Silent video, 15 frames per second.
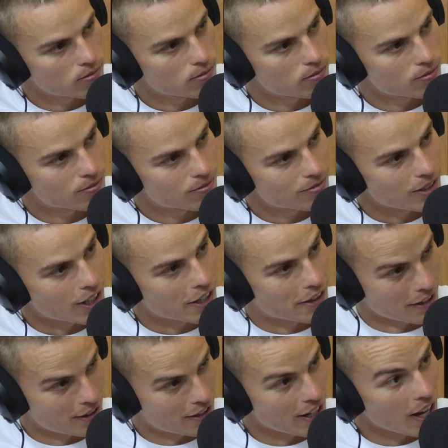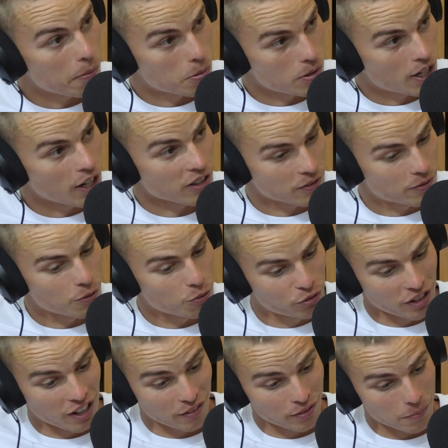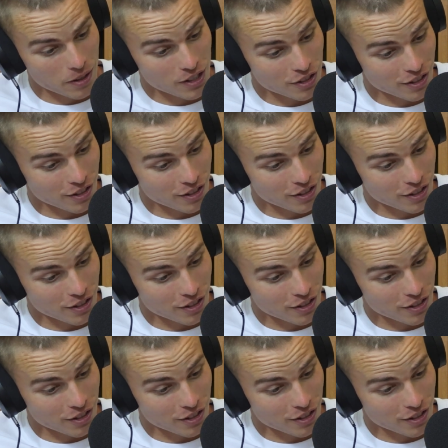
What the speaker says: I think the apple does fall far from the